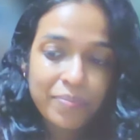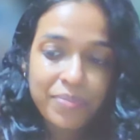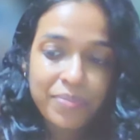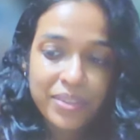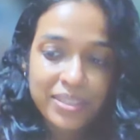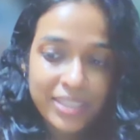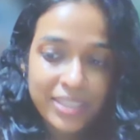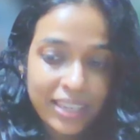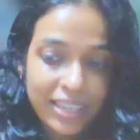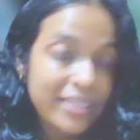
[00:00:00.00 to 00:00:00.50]

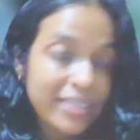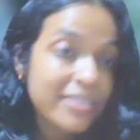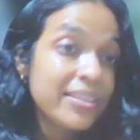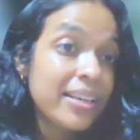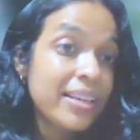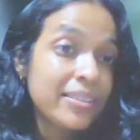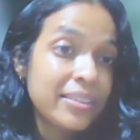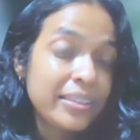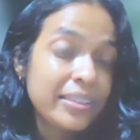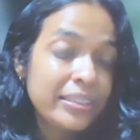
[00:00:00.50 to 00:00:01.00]
the second
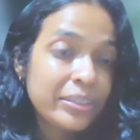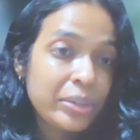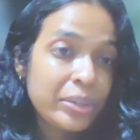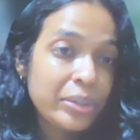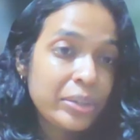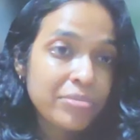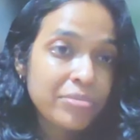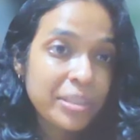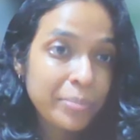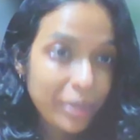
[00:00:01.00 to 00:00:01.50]
Saturday
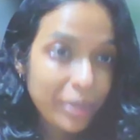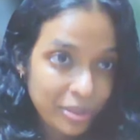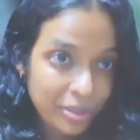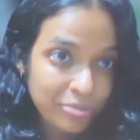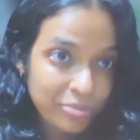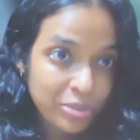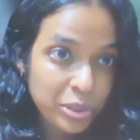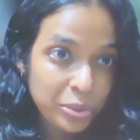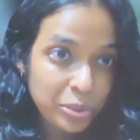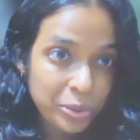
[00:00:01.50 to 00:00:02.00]
talk for the
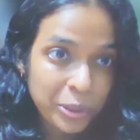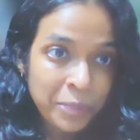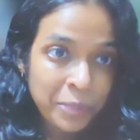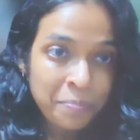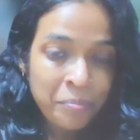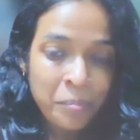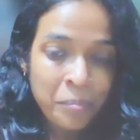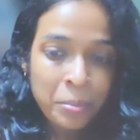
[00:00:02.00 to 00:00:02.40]
month of June.